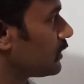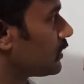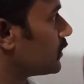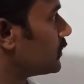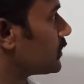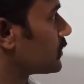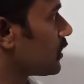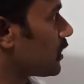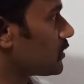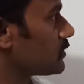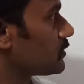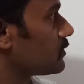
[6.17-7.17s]
In this
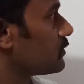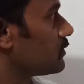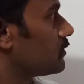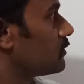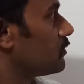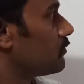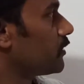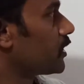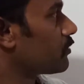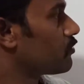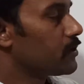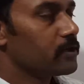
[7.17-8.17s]
class, we are
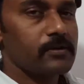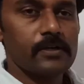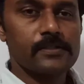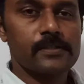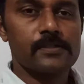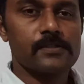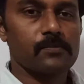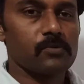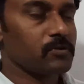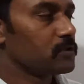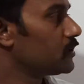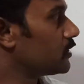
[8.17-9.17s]
going to discuss
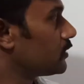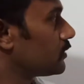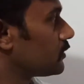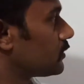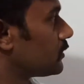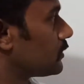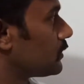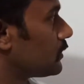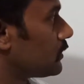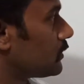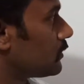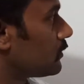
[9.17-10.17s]
about the
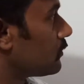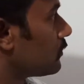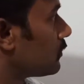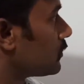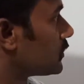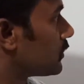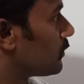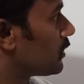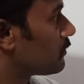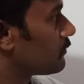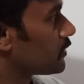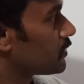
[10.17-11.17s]
similar
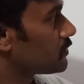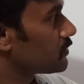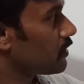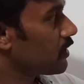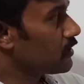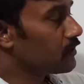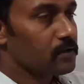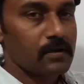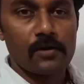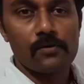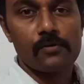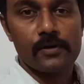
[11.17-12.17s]
figures and
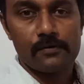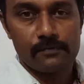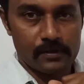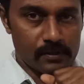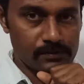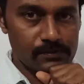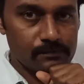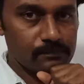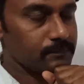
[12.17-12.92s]
congruent figures.